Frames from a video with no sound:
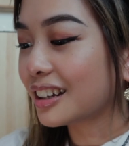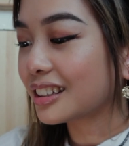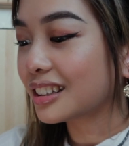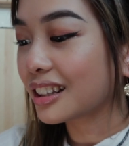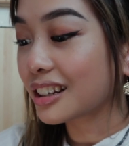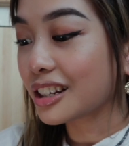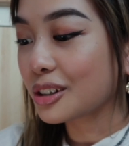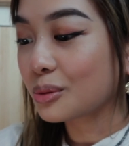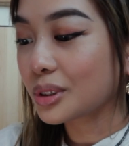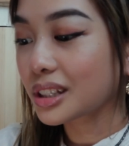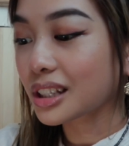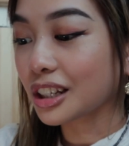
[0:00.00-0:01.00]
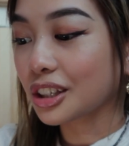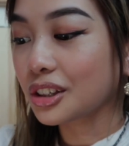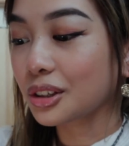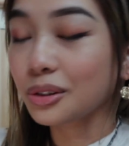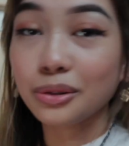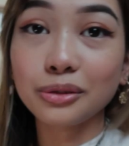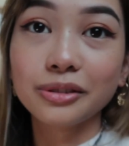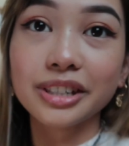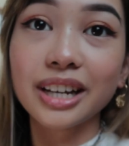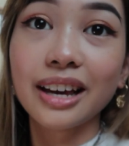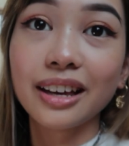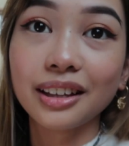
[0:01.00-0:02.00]
And it was a
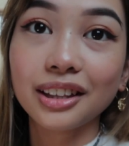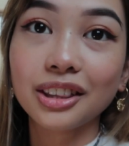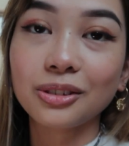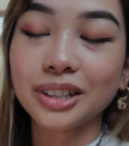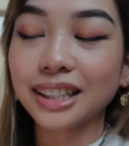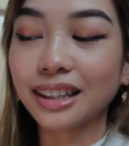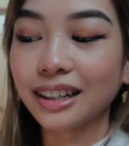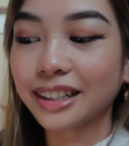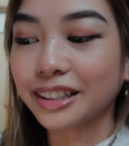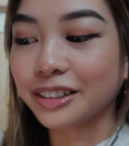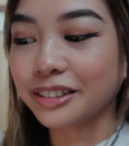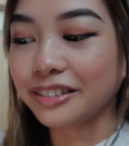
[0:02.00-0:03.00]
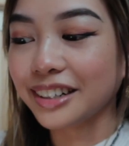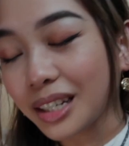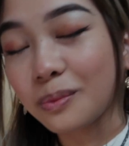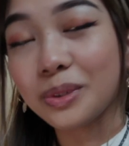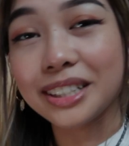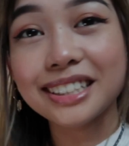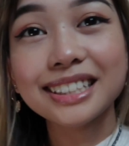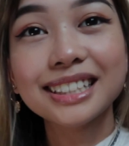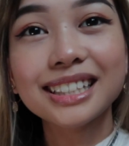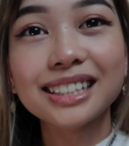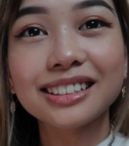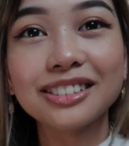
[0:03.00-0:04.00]
huge A3 lino.
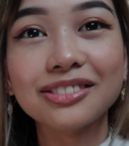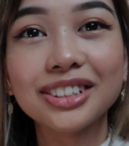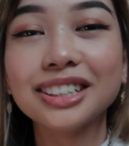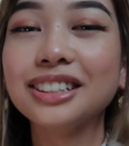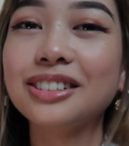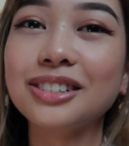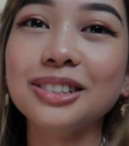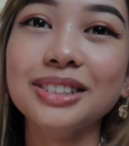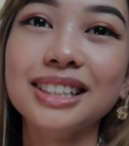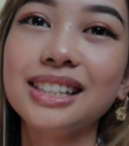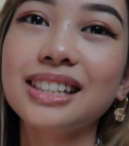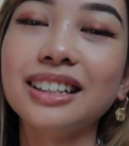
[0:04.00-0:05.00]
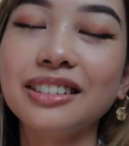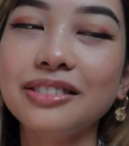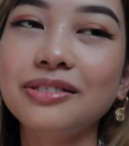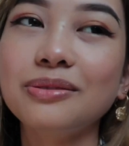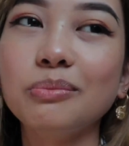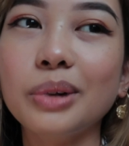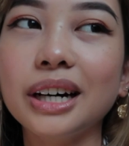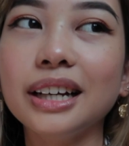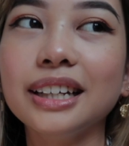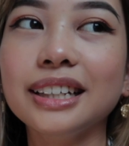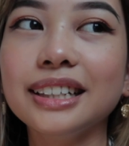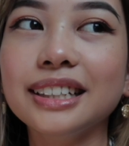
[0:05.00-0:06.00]
Because of the corona stuff,
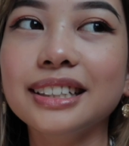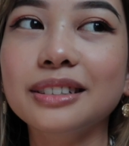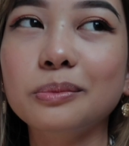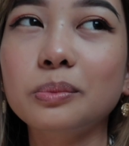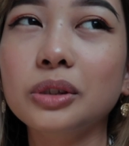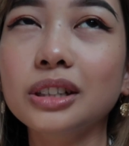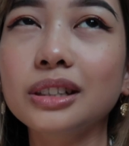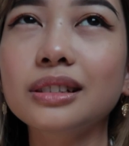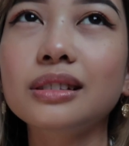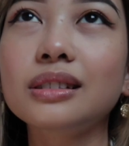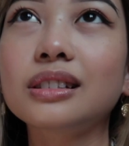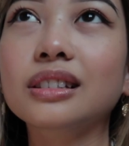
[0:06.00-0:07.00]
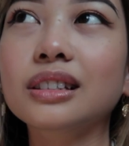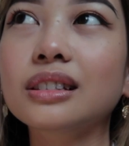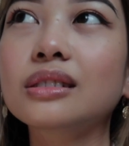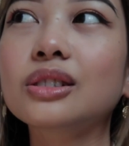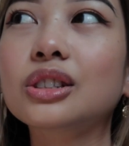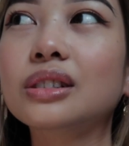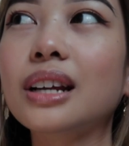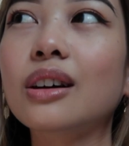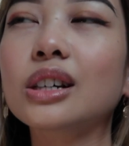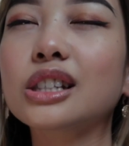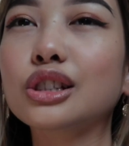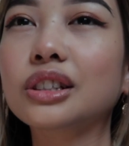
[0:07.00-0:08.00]
my prints didn't turn
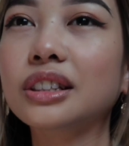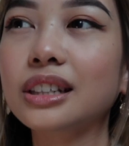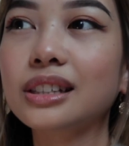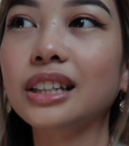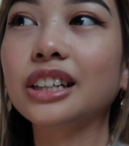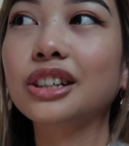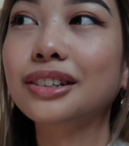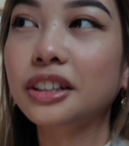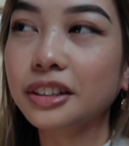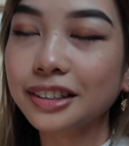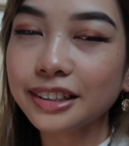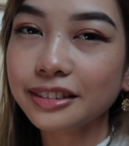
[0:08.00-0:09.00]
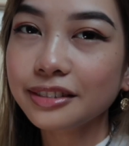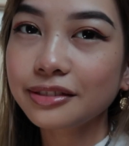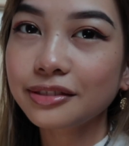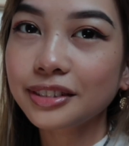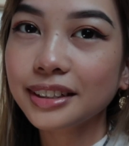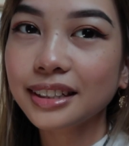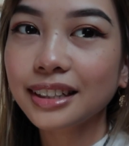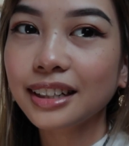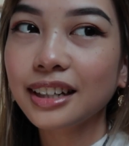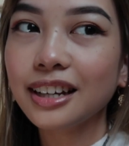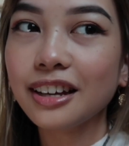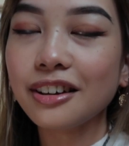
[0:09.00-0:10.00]
out as good as they could have
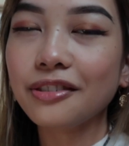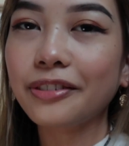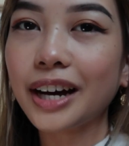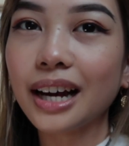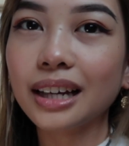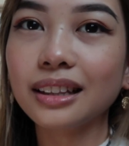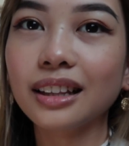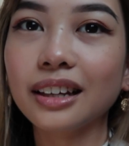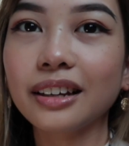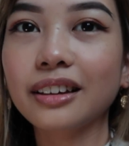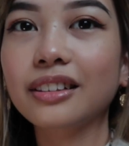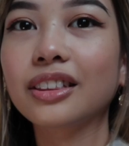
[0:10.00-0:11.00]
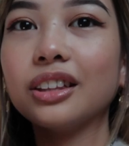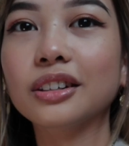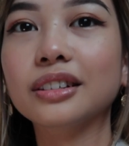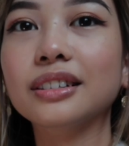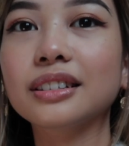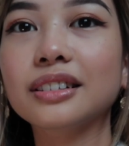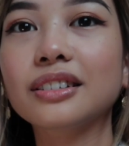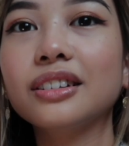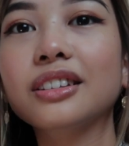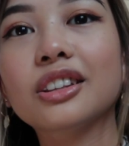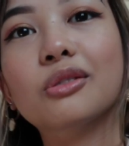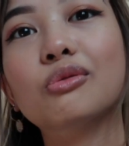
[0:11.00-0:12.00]
if I had like the
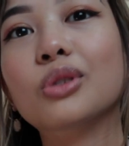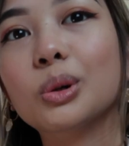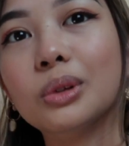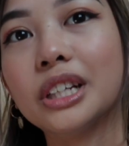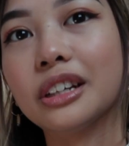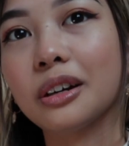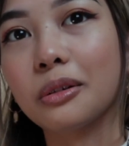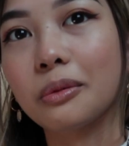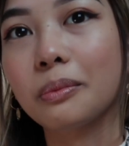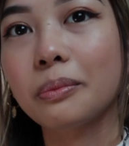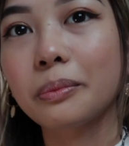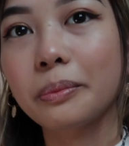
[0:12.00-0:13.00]
rolling